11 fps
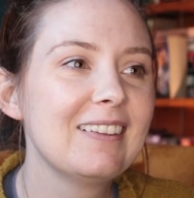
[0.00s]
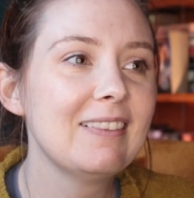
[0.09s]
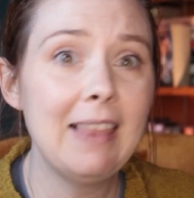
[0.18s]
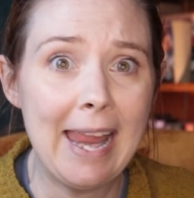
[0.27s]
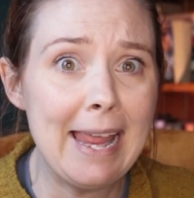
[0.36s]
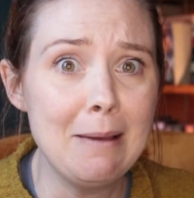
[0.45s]

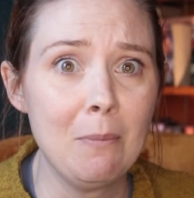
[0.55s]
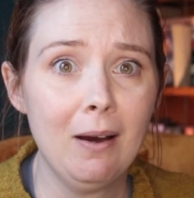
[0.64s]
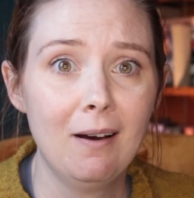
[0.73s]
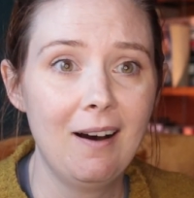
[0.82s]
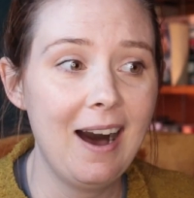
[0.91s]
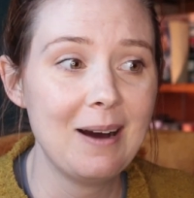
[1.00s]
lame.
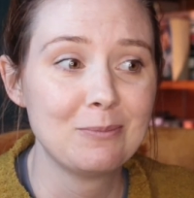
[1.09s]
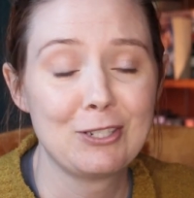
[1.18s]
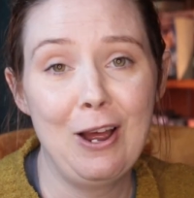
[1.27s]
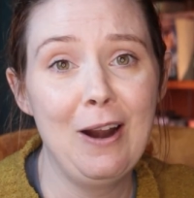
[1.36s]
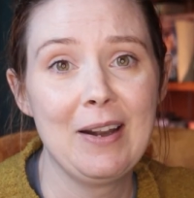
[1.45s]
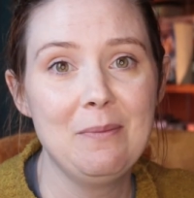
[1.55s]
I'm
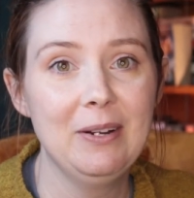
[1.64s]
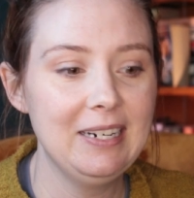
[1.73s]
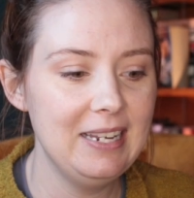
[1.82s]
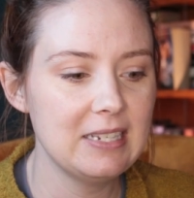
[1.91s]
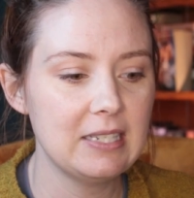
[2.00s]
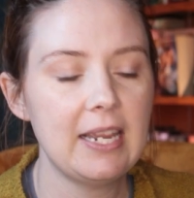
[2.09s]
sorry, but it
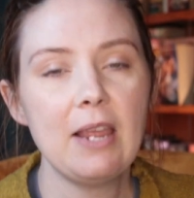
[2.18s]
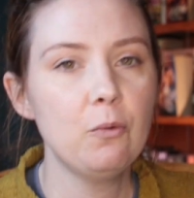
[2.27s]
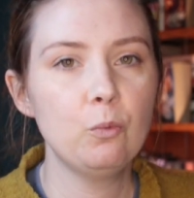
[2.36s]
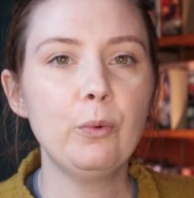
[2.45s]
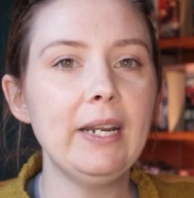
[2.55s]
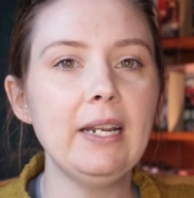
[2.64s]
is. Like,
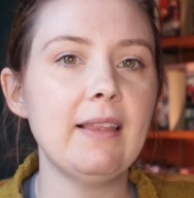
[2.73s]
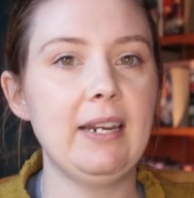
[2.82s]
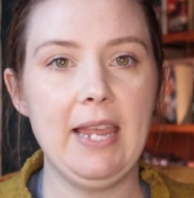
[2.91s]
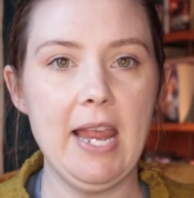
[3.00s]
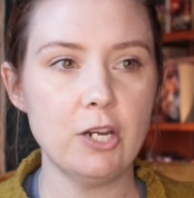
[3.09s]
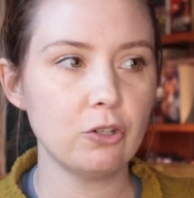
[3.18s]
reading that
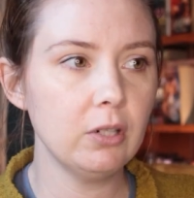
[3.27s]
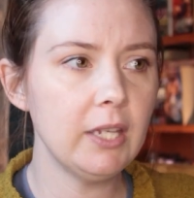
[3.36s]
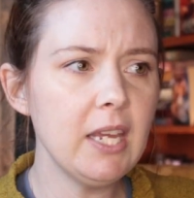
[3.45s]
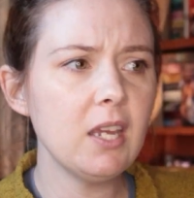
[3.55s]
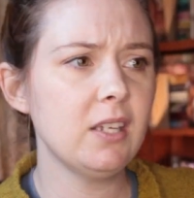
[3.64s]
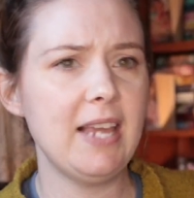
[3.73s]

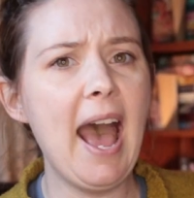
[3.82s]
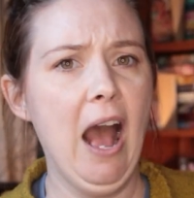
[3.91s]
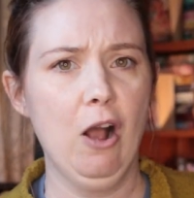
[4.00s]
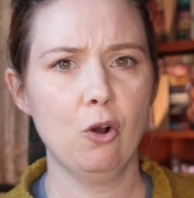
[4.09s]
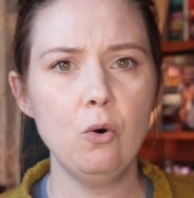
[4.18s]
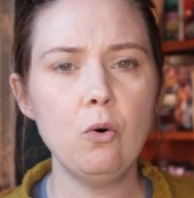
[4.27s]
occasionally, yeah,
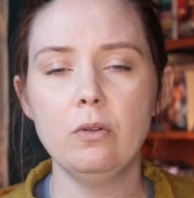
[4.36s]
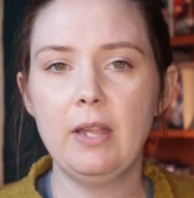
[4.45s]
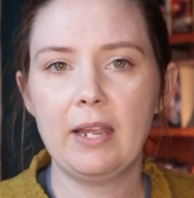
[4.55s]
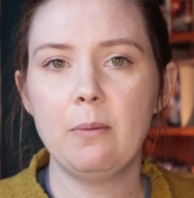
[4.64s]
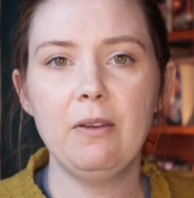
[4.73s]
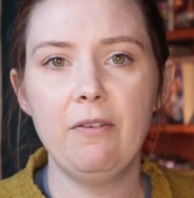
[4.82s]
cool,
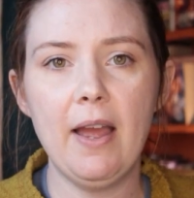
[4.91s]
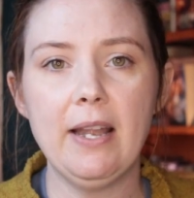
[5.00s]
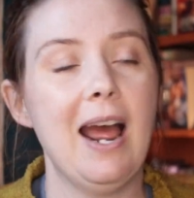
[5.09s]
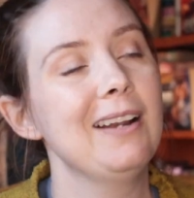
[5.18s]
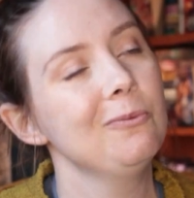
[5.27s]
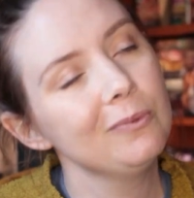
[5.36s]
that can be fine.
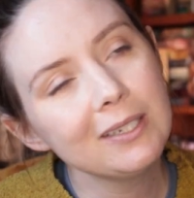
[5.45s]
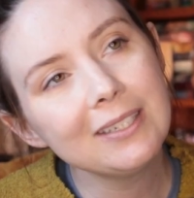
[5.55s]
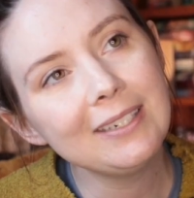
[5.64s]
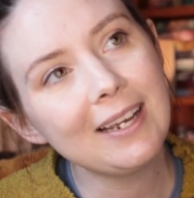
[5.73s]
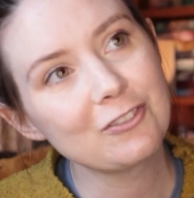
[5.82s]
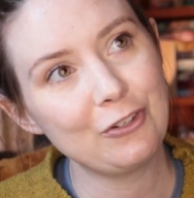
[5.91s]
I
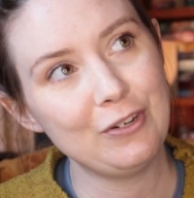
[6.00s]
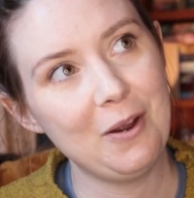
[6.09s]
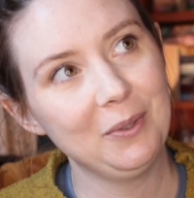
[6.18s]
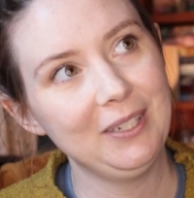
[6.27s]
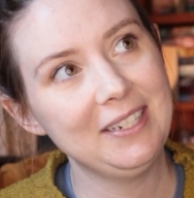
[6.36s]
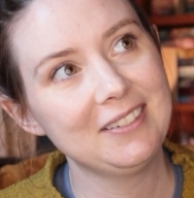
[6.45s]
really, actually not
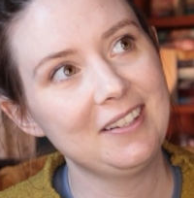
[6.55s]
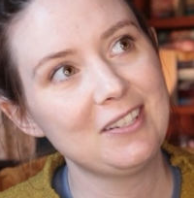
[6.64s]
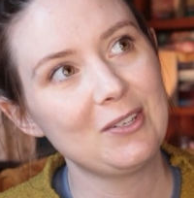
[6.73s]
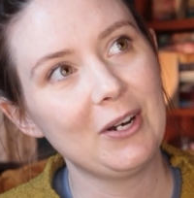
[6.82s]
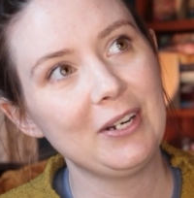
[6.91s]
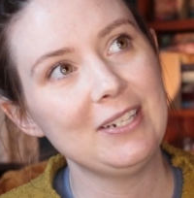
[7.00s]
really into the
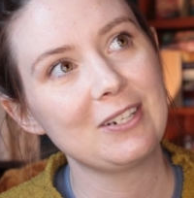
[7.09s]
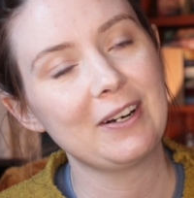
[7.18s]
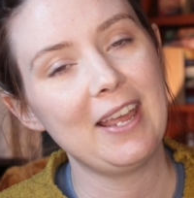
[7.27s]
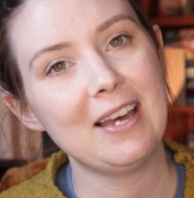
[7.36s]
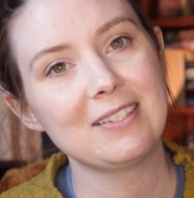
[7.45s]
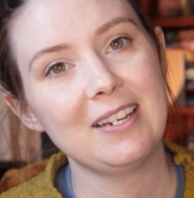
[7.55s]
snarky,
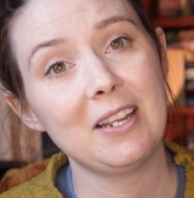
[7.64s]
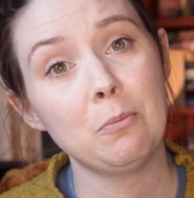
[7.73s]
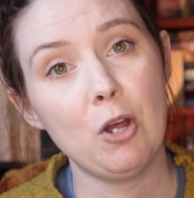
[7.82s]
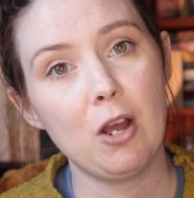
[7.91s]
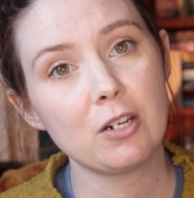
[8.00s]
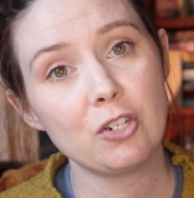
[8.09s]
sarcastic,
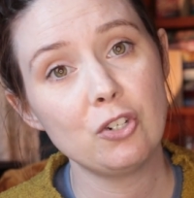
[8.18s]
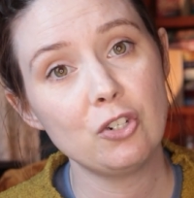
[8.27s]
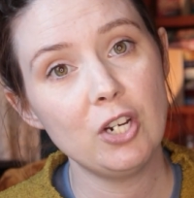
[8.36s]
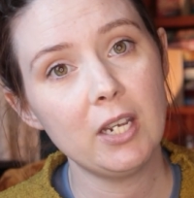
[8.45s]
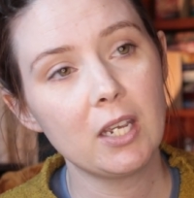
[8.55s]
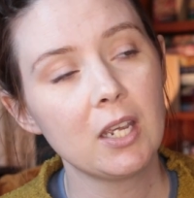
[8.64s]
obnoxious
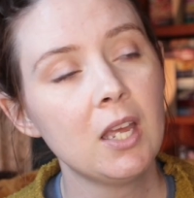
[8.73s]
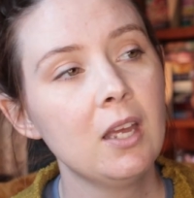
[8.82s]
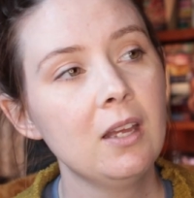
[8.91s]
chick.